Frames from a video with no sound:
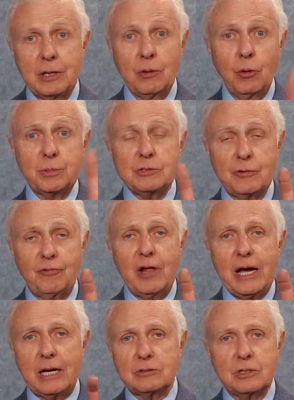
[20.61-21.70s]
It opens the
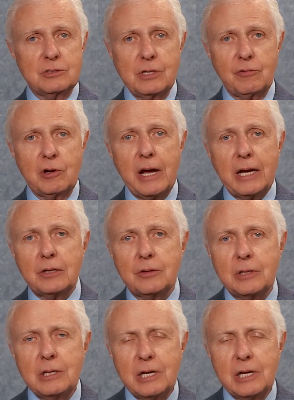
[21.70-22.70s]
flask, it's never accurate.